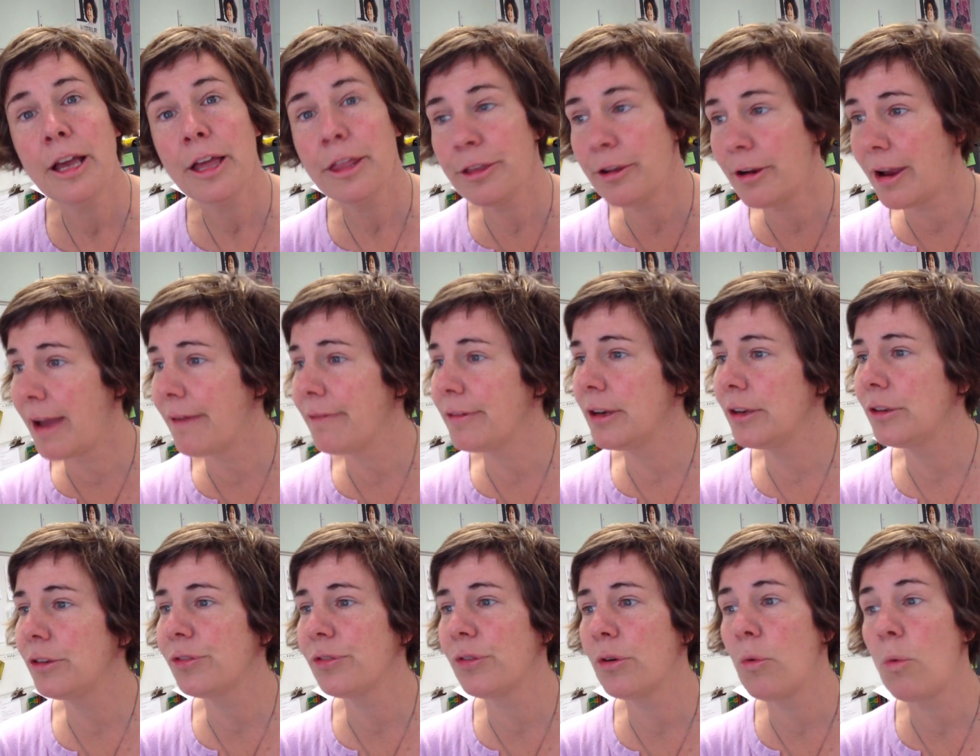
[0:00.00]
their
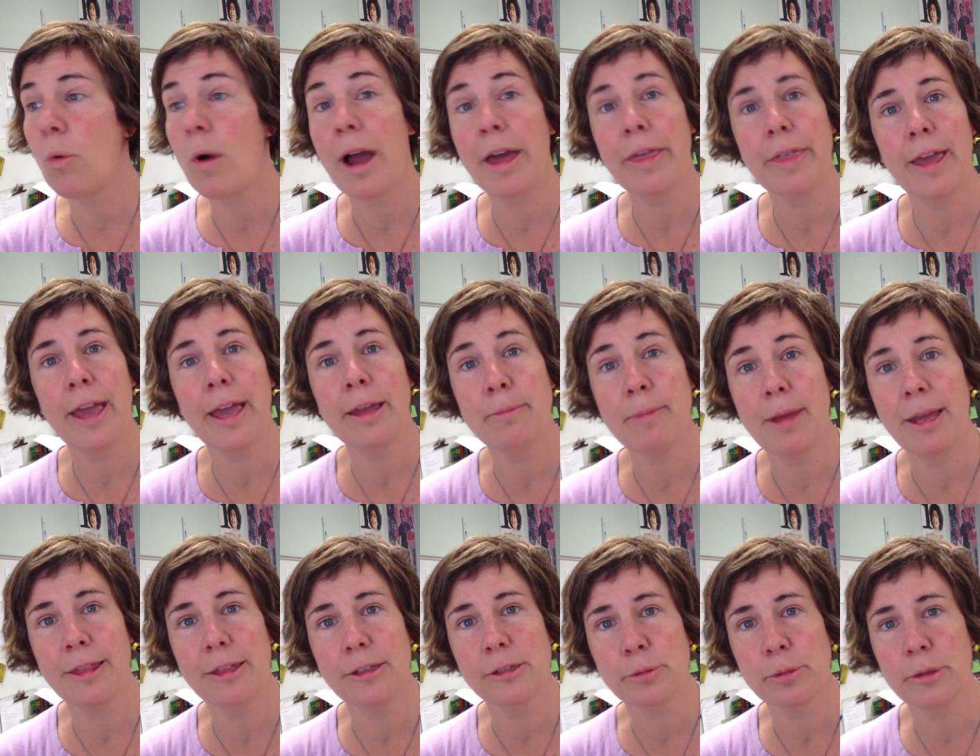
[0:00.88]
evidence for why they had
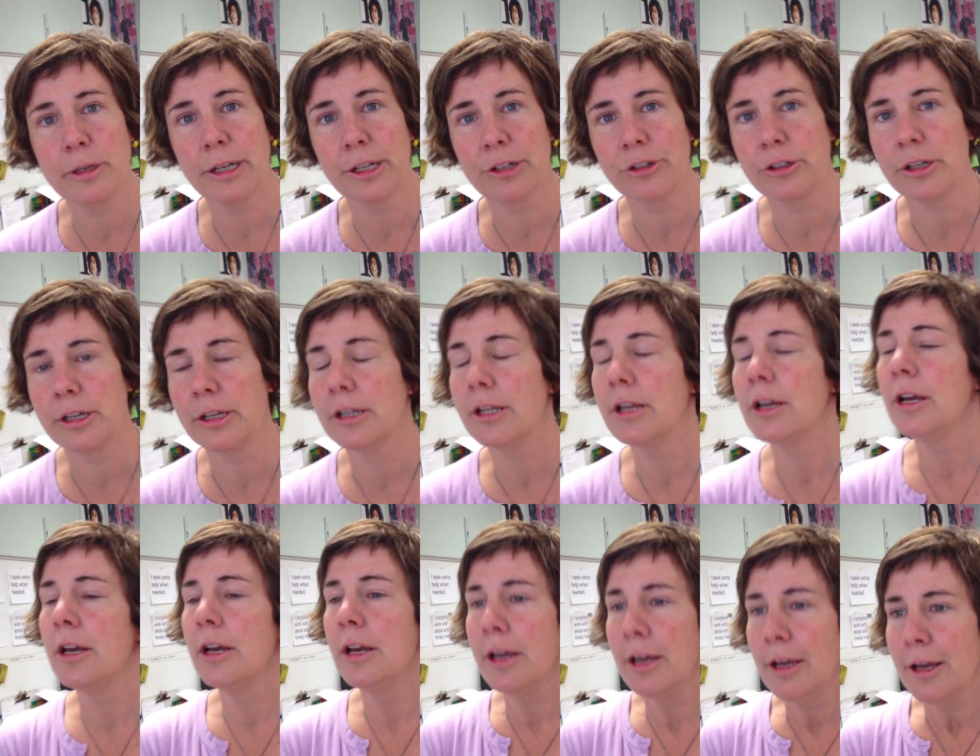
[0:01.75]
made this prediction.
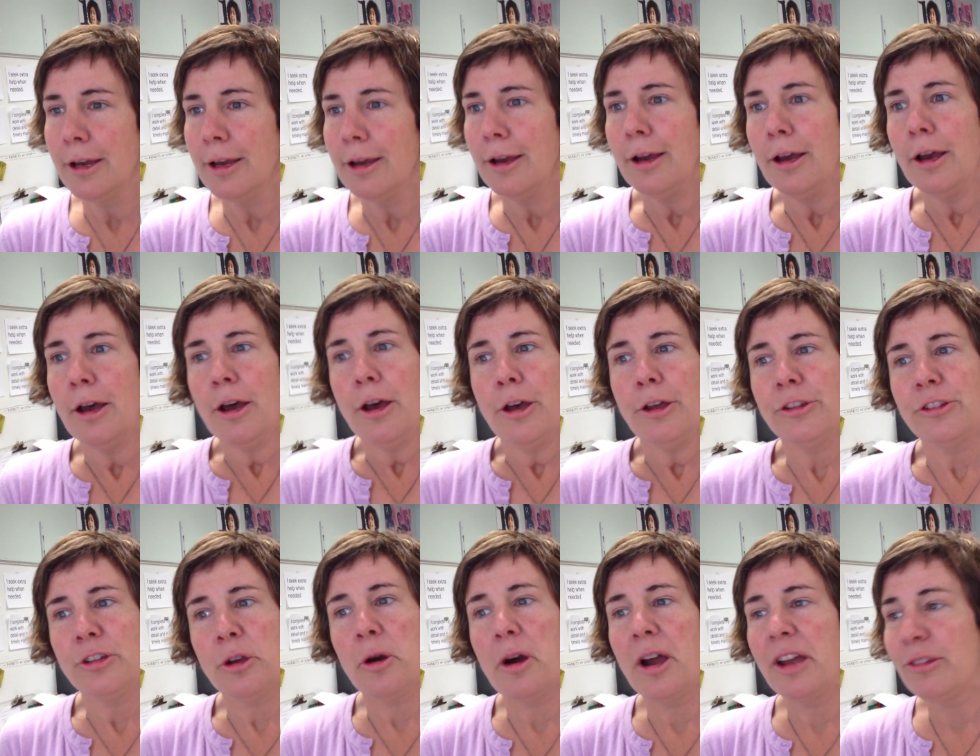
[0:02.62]

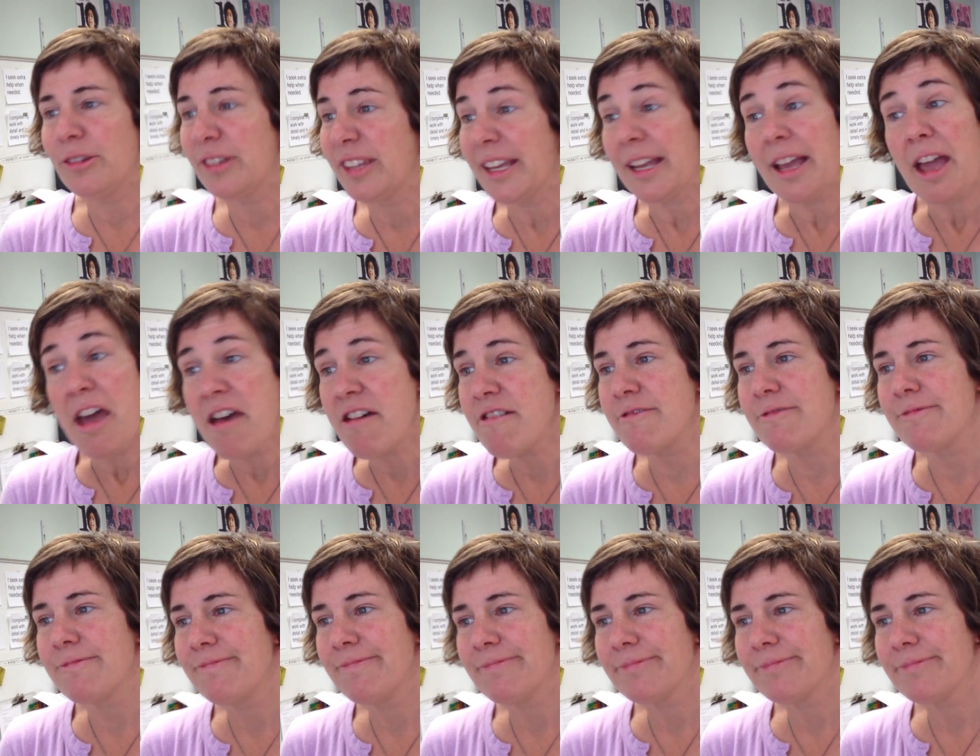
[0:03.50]
So I was like, oh,